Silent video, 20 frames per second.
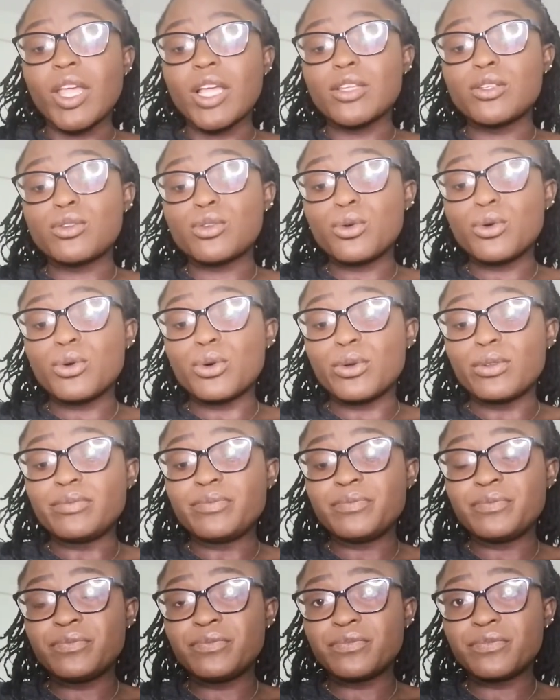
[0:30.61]
So,
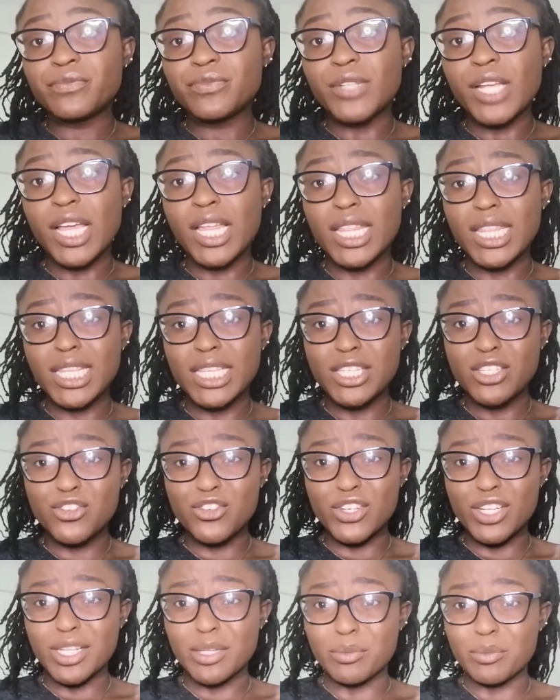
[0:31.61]
this
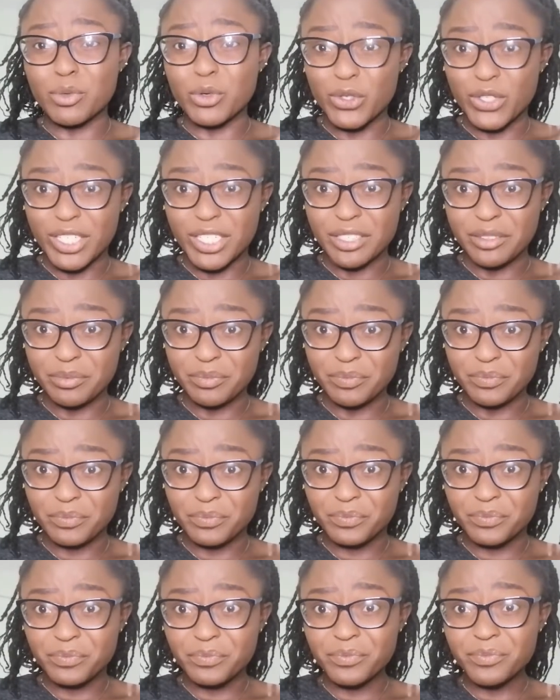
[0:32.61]
chilly morning,
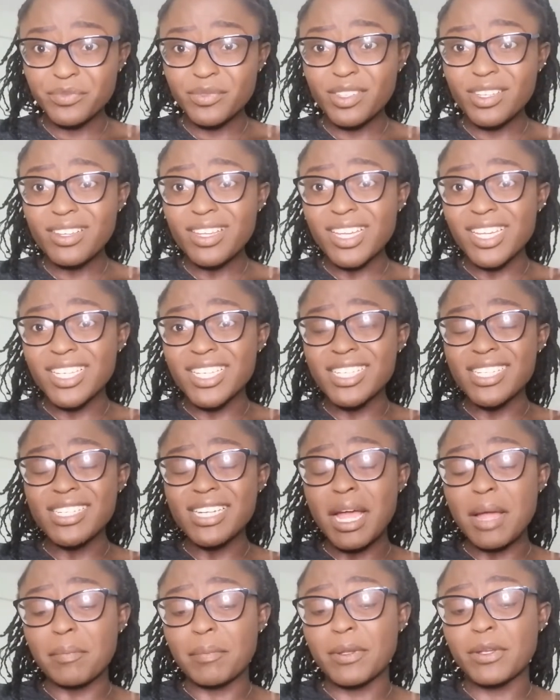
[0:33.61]
I just
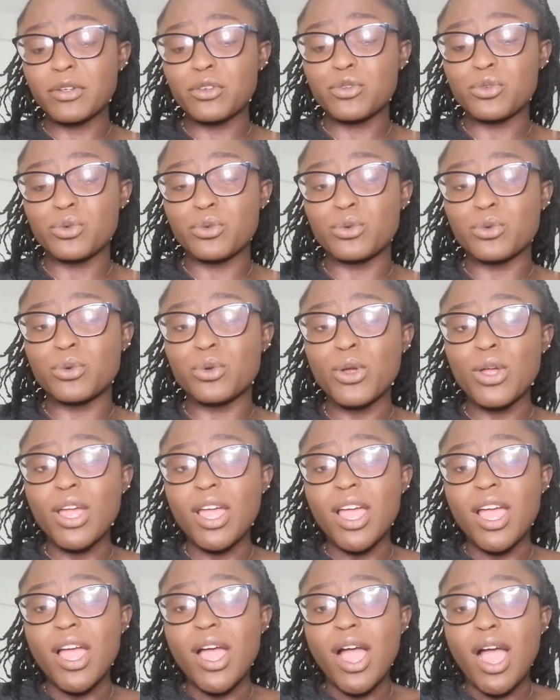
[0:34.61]
happened to
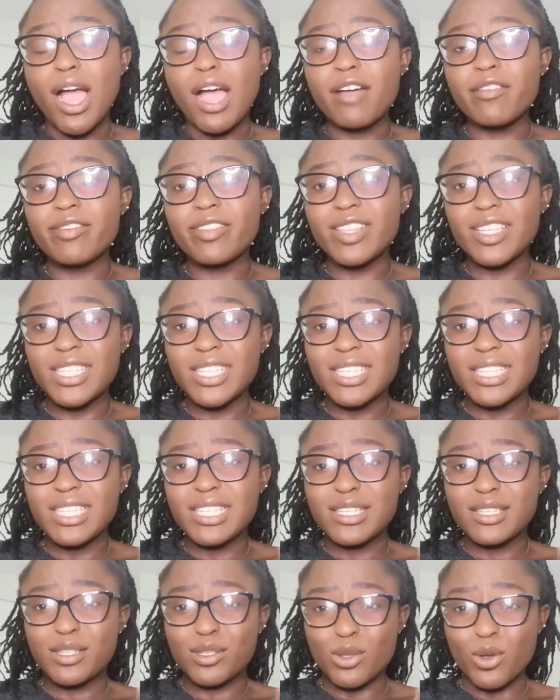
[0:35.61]
have this
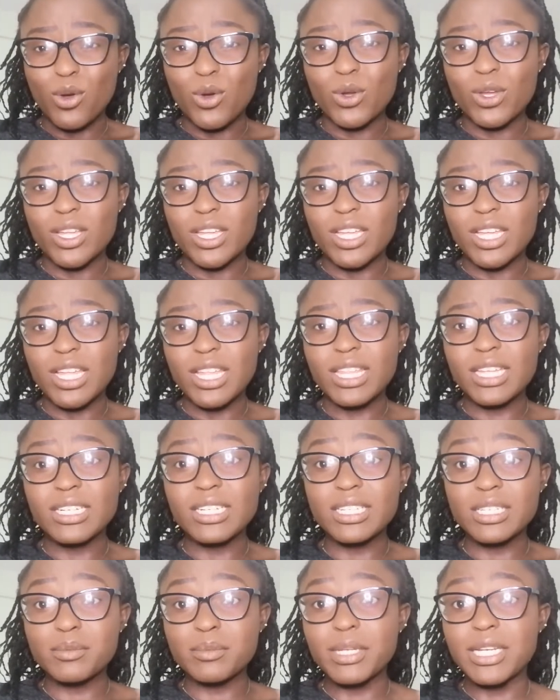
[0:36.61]
song that
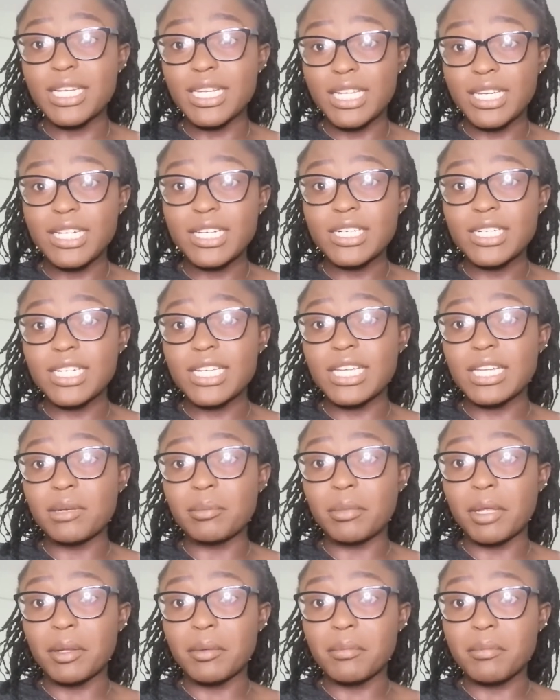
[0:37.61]
has been lingering in
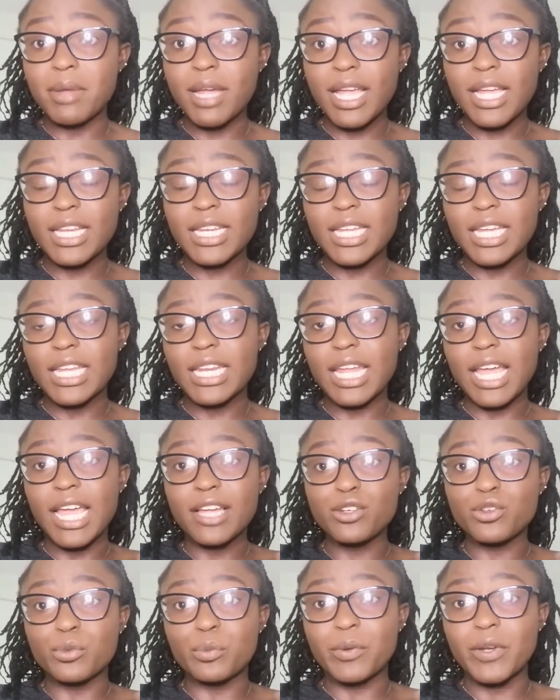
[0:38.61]
my mind, and I
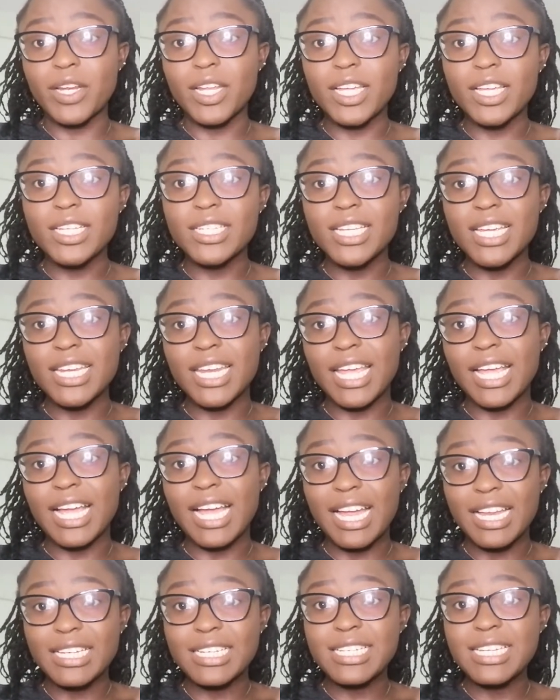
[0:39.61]
had to play it, and I
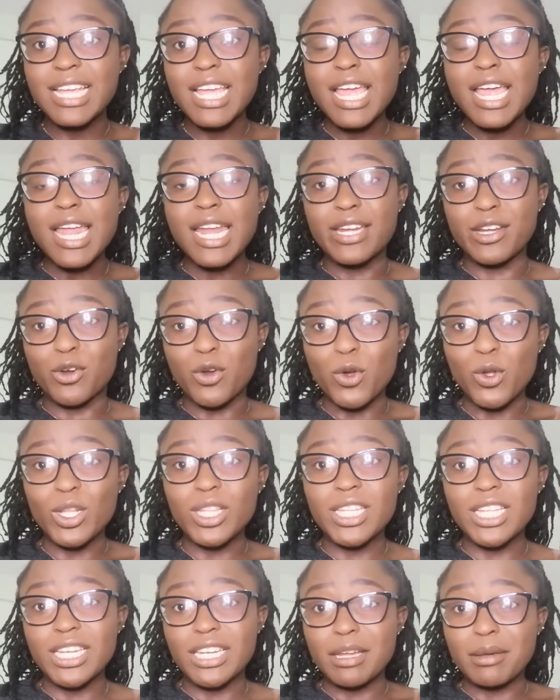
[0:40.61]
can't
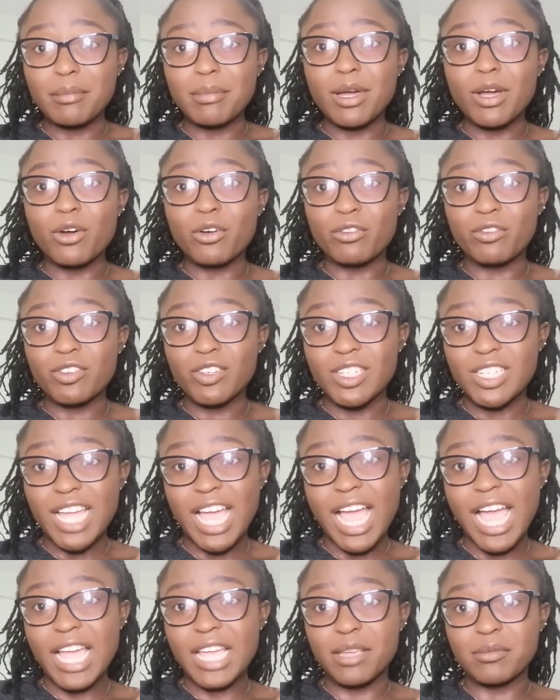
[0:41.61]
recall the number of
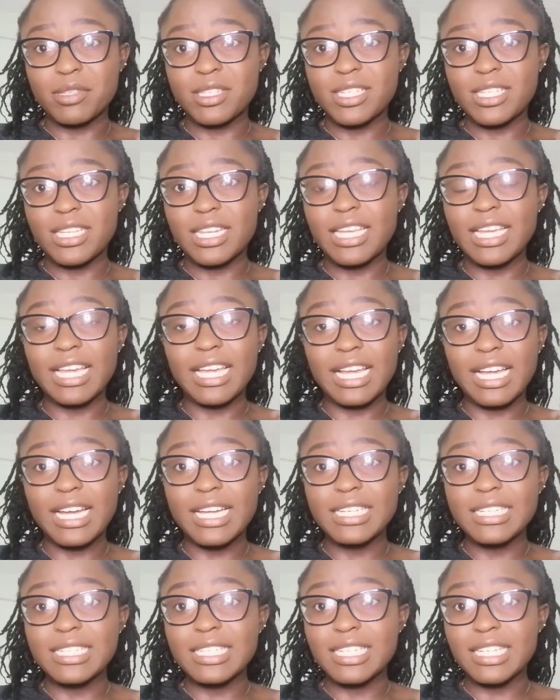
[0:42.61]
times. Like, I
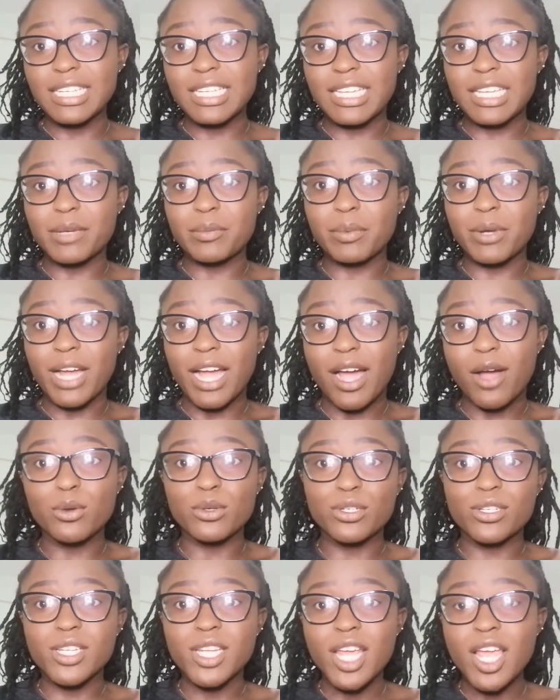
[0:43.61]
can't keep
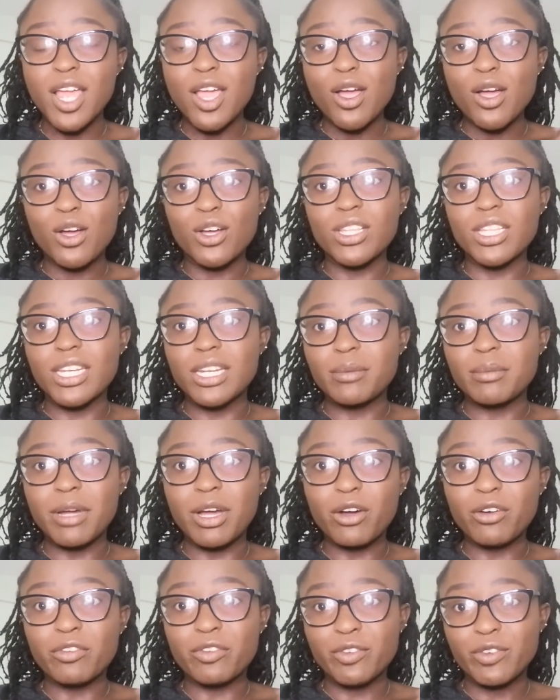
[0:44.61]
count on the number
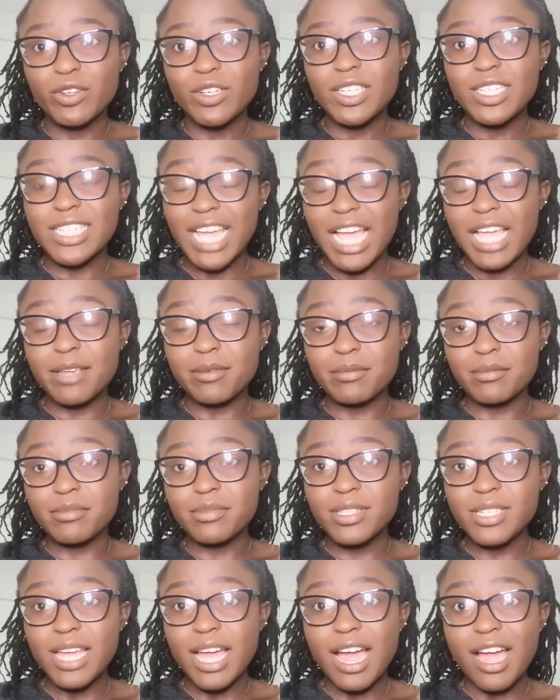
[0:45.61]
of
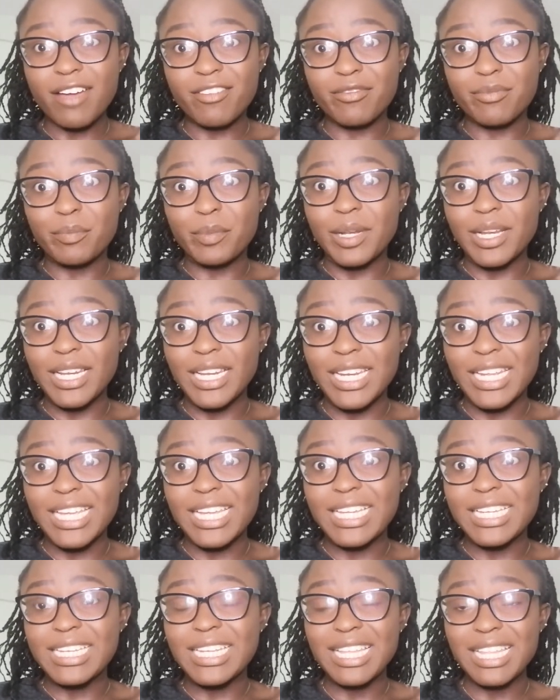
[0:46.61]
times I've
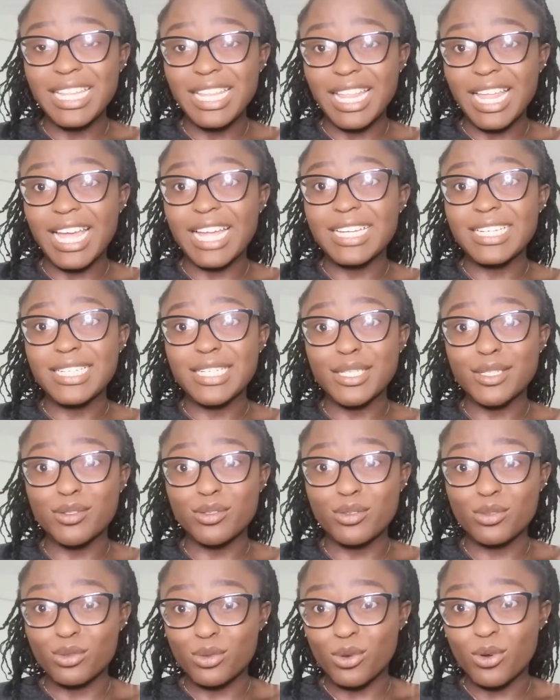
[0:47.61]
played that
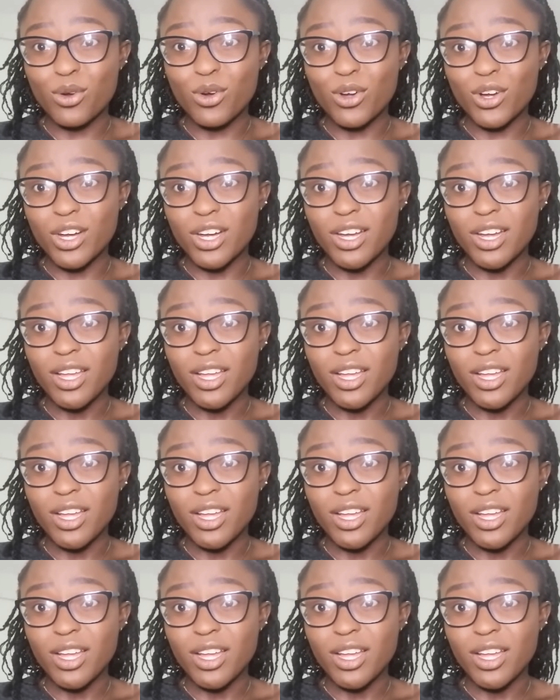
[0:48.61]
song.